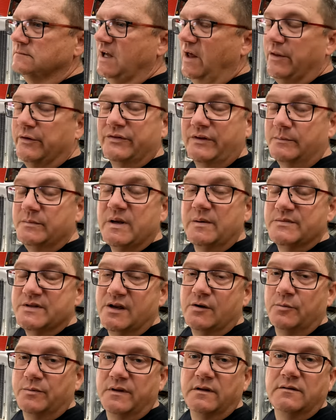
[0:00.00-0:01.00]
Although sometimes
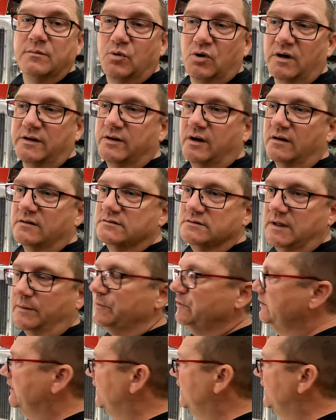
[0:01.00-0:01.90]
I hope that the more I talk, something